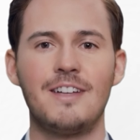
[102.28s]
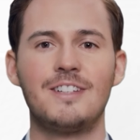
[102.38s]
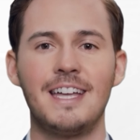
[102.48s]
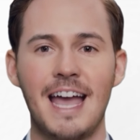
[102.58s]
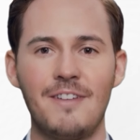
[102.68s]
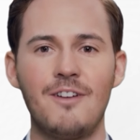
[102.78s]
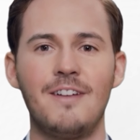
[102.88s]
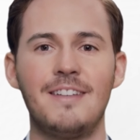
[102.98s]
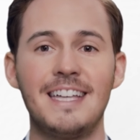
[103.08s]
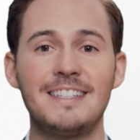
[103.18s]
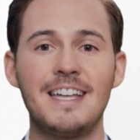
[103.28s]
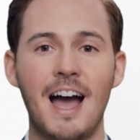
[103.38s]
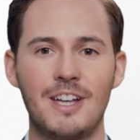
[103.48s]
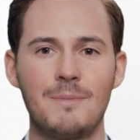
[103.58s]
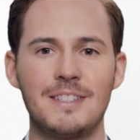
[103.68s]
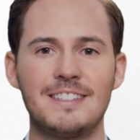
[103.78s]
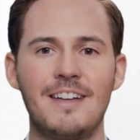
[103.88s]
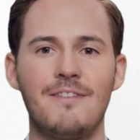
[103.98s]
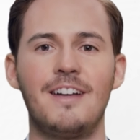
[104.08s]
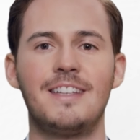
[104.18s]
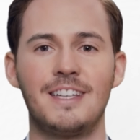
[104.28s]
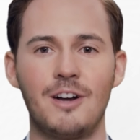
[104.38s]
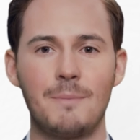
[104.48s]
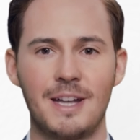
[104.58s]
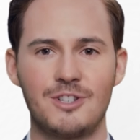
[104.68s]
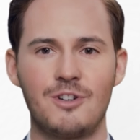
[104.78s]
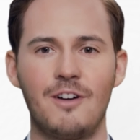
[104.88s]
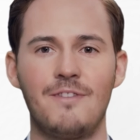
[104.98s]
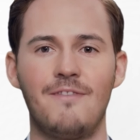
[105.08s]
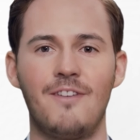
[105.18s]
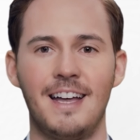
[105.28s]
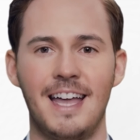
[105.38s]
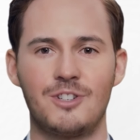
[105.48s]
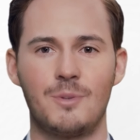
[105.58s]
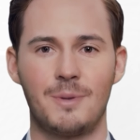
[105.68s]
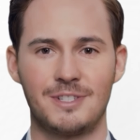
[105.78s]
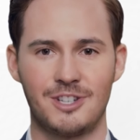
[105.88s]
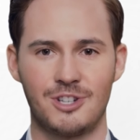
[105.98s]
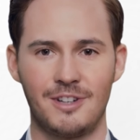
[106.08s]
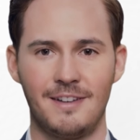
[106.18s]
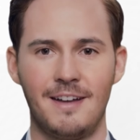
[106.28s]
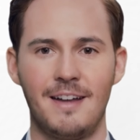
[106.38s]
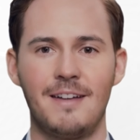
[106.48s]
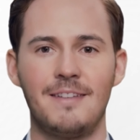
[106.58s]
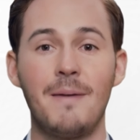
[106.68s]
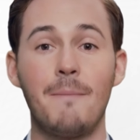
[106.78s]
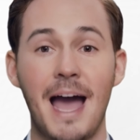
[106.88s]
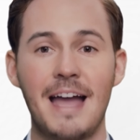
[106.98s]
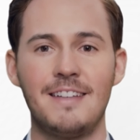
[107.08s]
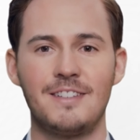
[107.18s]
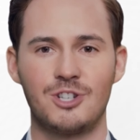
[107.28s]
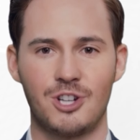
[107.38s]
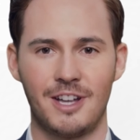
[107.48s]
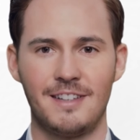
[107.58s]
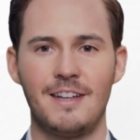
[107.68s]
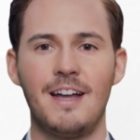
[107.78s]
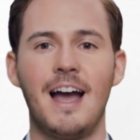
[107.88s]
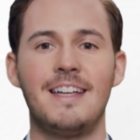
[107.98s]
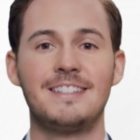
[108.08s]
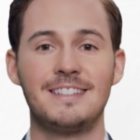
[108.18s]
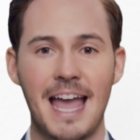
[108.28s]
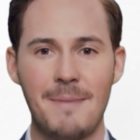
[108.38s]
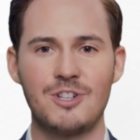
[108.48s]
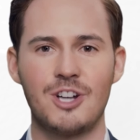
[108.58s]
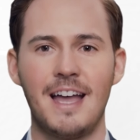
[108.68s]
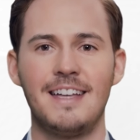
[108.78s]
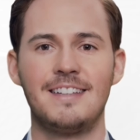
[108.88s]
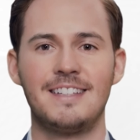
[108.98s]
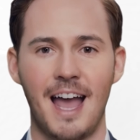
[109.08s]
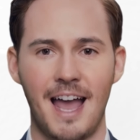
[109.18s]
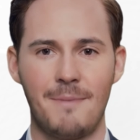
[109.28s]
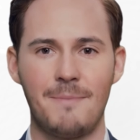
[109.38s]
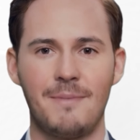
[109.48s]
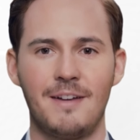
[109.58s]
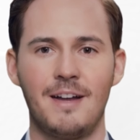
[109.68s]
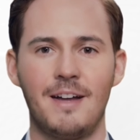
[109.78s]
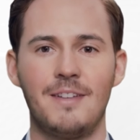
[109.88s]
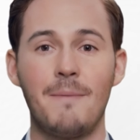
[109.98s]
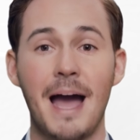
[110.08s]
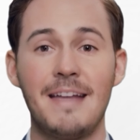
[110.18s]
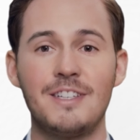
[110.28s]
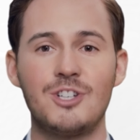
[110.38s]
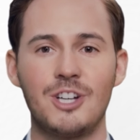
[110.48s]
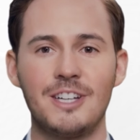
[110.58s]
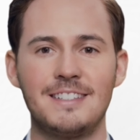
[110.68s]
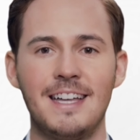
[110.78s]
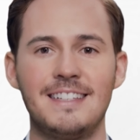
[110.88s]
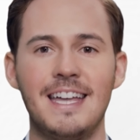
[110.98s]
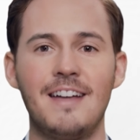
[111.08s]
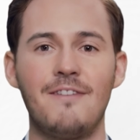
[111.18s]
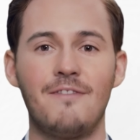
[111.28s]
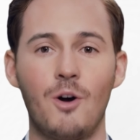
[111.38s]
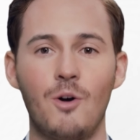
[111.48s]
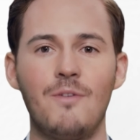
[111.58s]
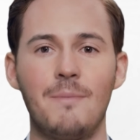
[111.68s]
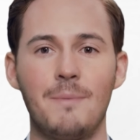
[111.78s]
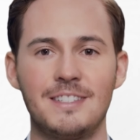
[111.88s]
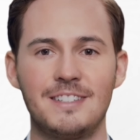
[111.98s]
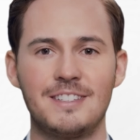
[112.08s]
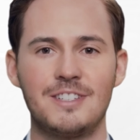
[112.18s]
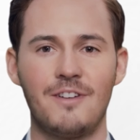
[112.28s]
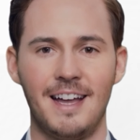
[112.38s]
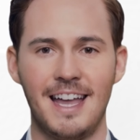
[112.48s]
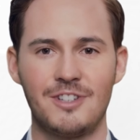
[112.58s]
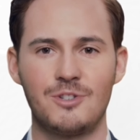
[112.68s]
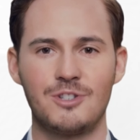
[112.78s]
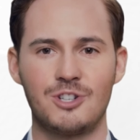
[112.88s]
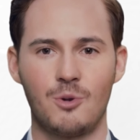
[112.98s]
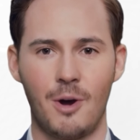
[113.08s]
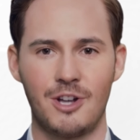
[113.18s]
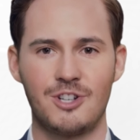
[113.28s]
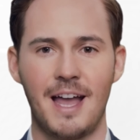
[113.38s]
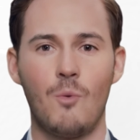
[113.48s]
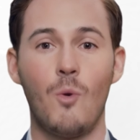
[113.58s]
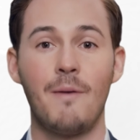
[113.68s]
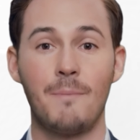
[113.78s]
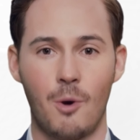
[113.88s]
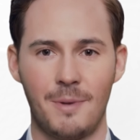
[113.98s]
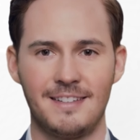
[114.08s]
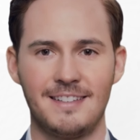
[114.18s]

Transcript: Together, these documents give a clear picture of the financial position. The balance sheet, a snapshot in time. The balance sheet is like taking a photo of the business's financial situation at one moment.